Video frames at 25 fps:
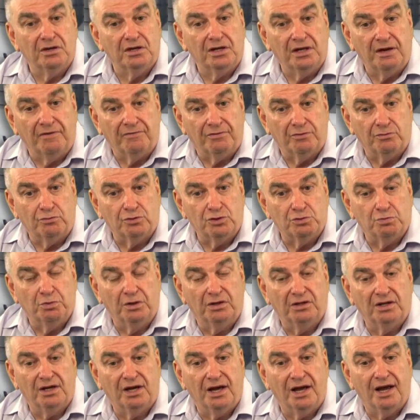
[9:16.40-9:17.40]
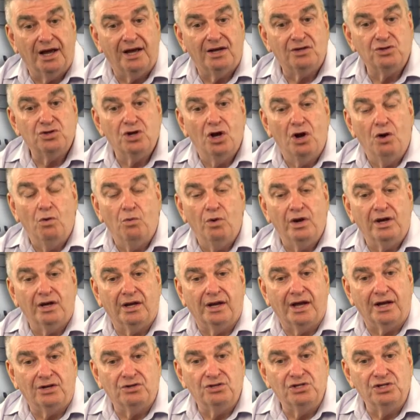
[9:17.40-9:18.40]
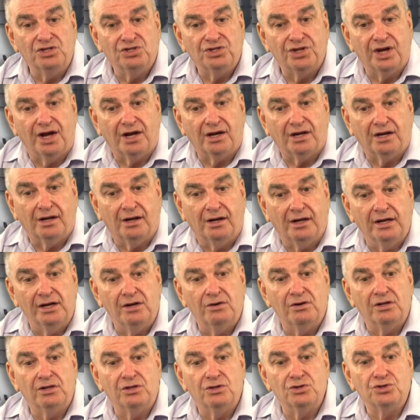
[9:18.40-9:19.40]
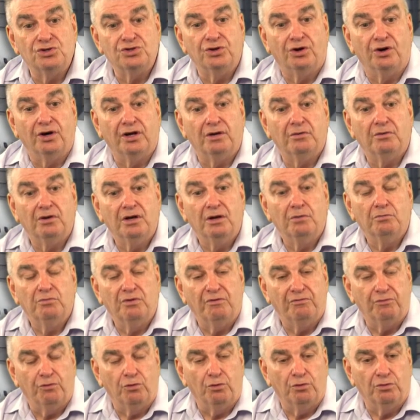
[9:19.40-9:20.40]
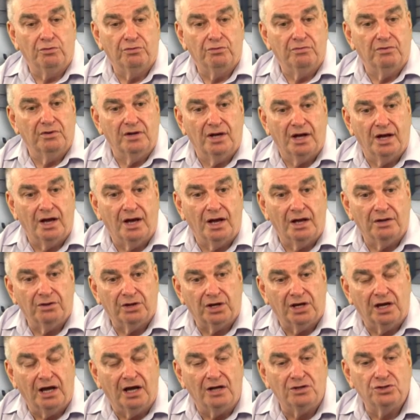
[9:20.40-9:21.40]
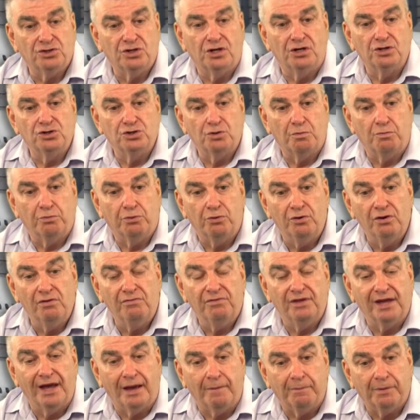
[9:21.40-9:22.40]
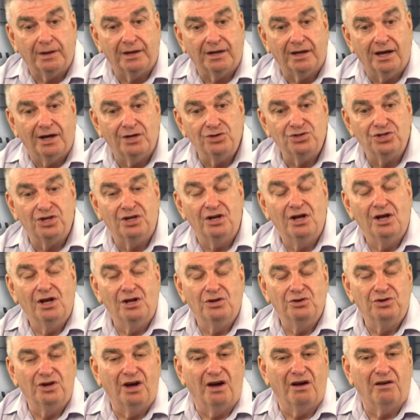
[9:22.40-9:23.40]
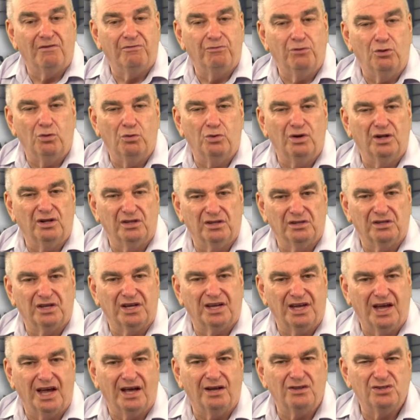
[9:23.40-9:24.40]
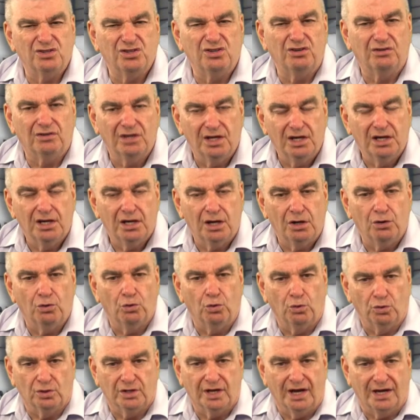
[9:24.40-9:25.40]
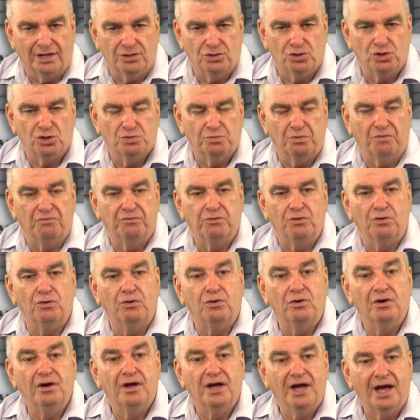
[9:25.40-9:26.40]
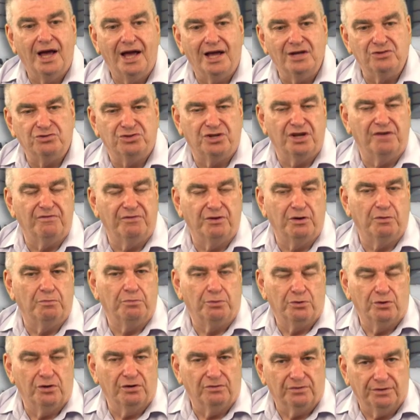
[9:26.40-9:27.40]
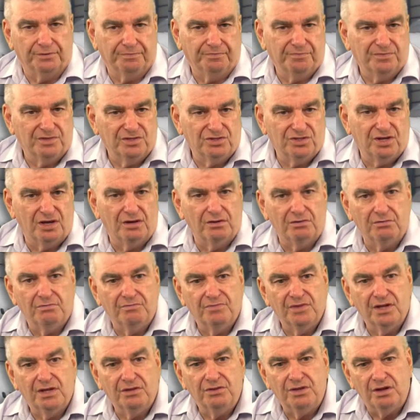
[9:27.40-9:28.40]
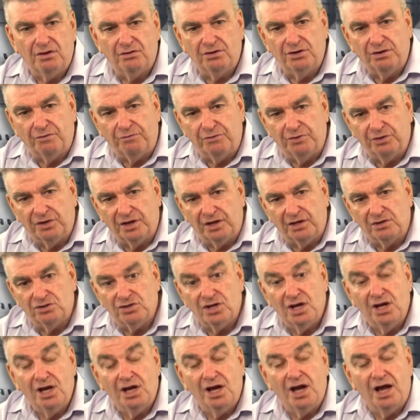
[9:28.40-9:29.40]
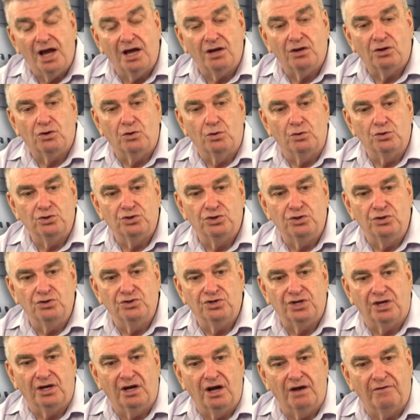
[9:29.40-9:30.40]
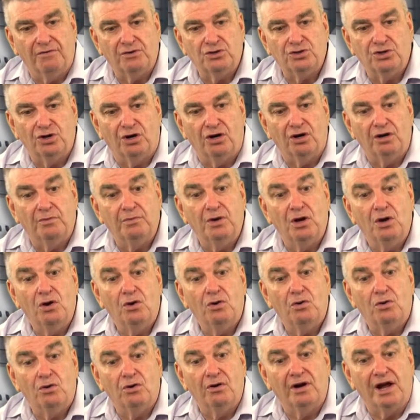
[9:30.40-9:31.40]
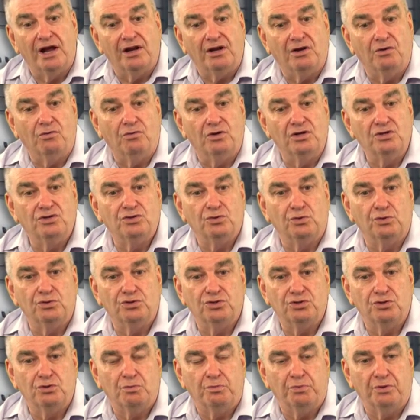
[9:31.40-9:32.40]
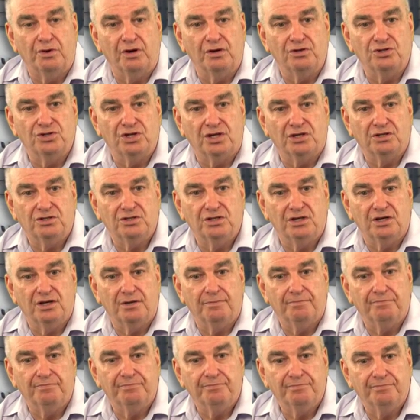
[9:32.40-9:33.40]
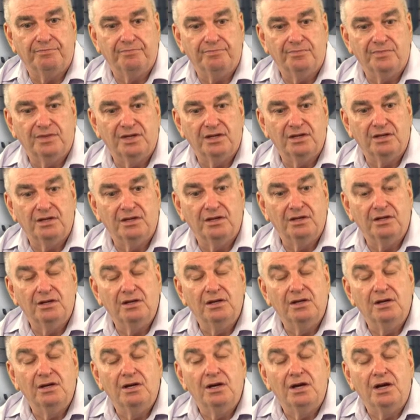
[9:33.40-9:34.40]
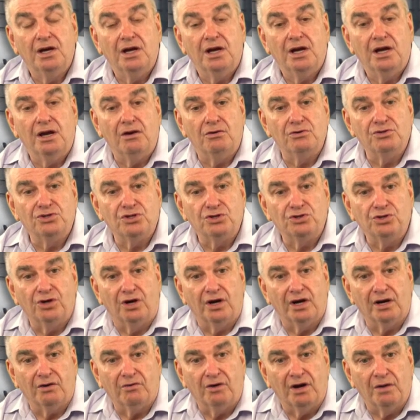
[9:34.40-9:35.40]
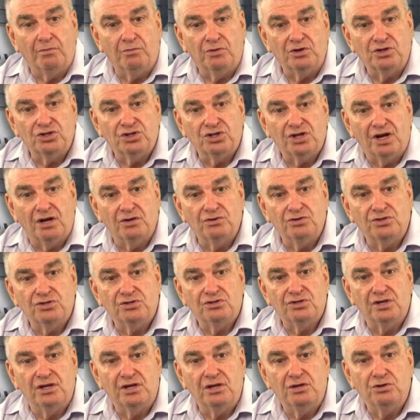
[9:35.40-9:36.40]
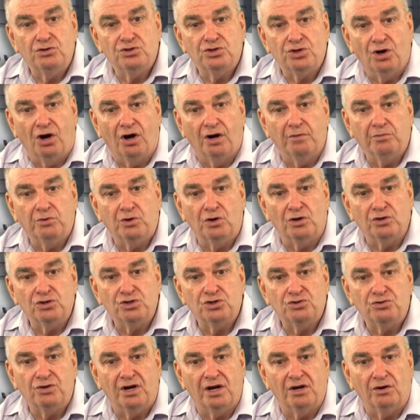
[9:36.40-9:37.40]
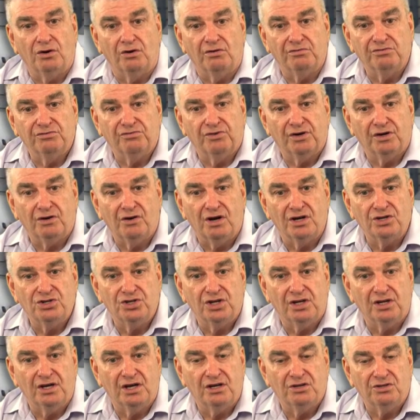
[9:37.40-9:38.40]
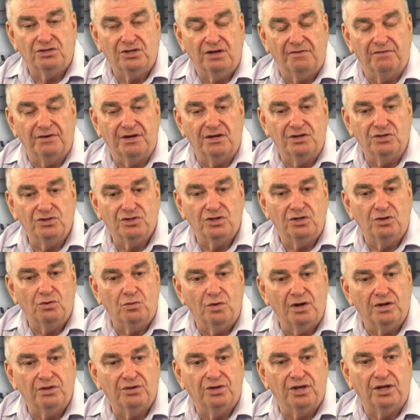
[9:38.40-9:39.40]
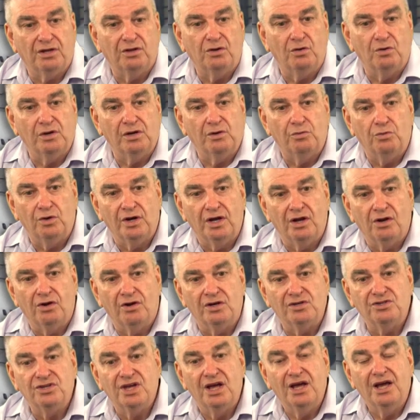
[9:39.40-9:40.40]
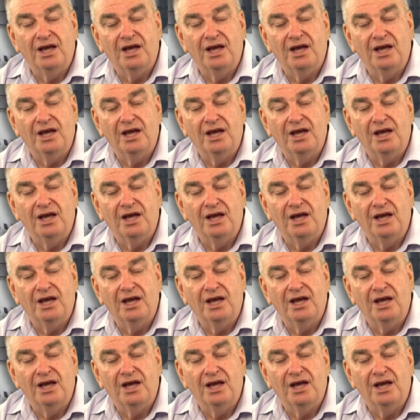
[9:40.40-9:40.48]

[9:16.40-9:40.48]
if it was building a house, we could actually start clearing the site before the council has approved the application, knowing full well that the council, in all cases before, has given approval. So there are different things. And of course, using overtime or adding resources to the project team. Here is a diagram which shows the time cost trade-offs for crashing activities. And the one thing that we realise